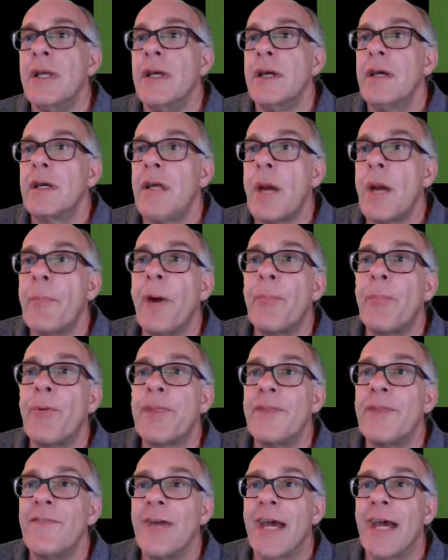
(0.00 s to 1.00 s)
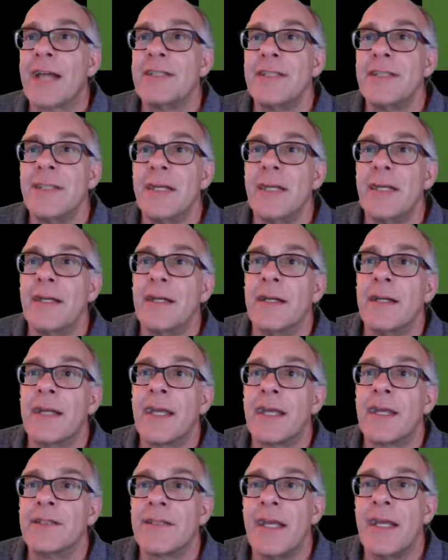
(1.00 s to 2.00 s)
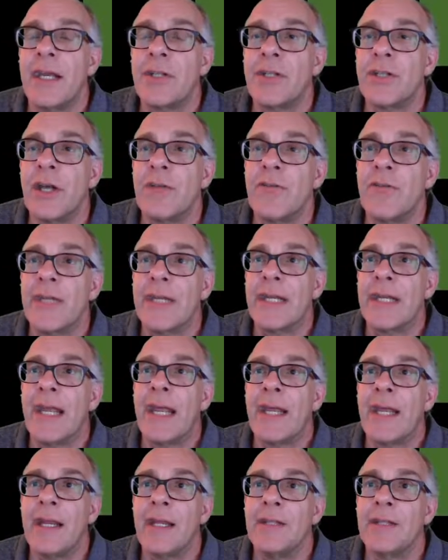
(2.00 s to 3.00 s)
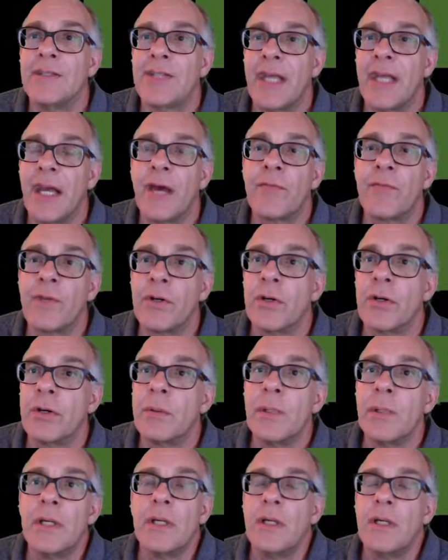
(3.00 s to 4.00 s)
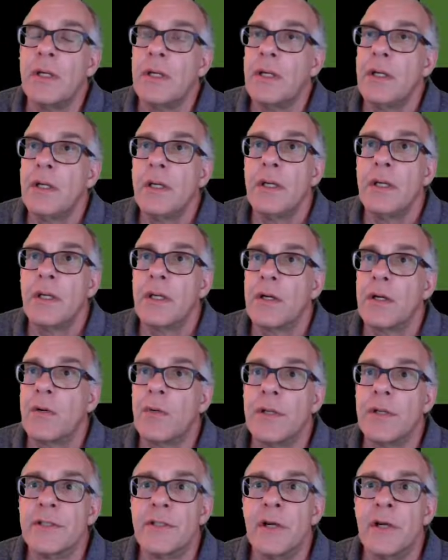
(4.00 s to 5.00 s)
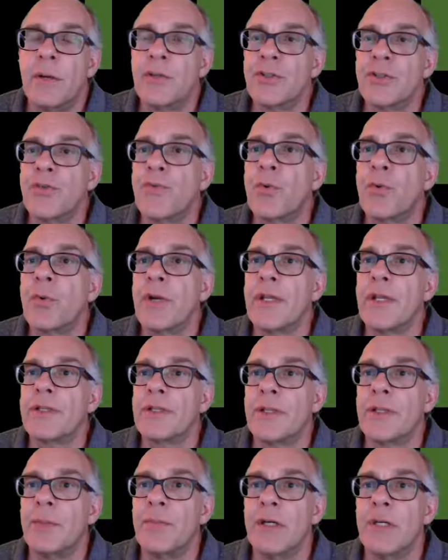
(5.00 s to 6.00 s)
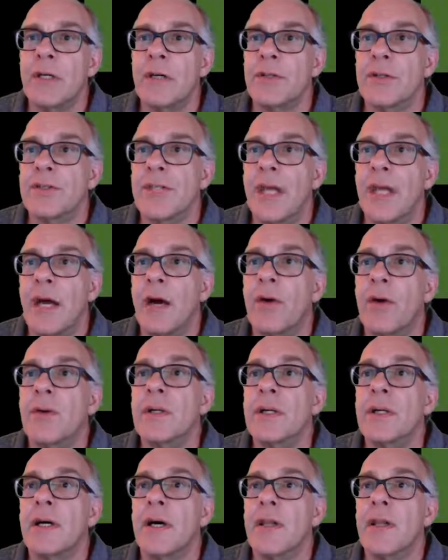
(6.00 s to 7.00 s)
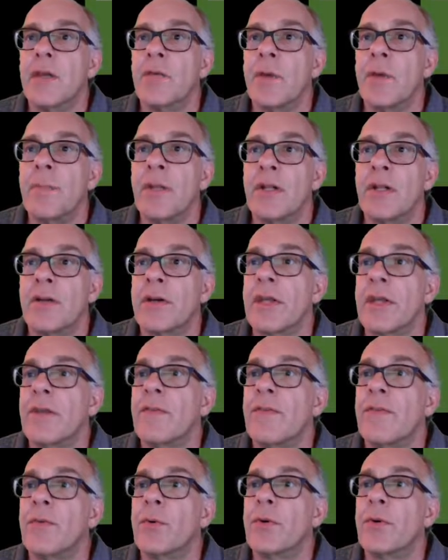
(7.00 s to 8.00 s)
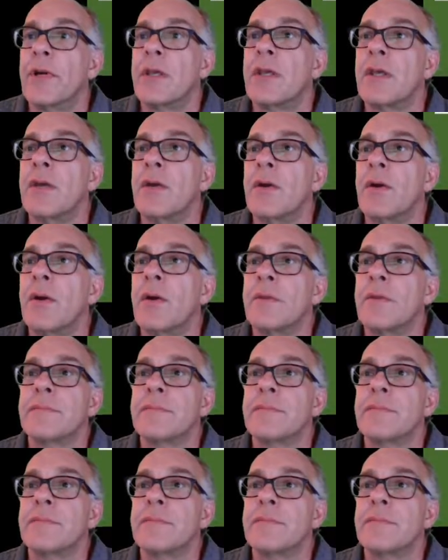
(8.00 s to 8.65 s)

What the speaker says: come up with a vaccine against HIV and AIDS after, what is it, almost 40 some years now that we've been looking for a cure.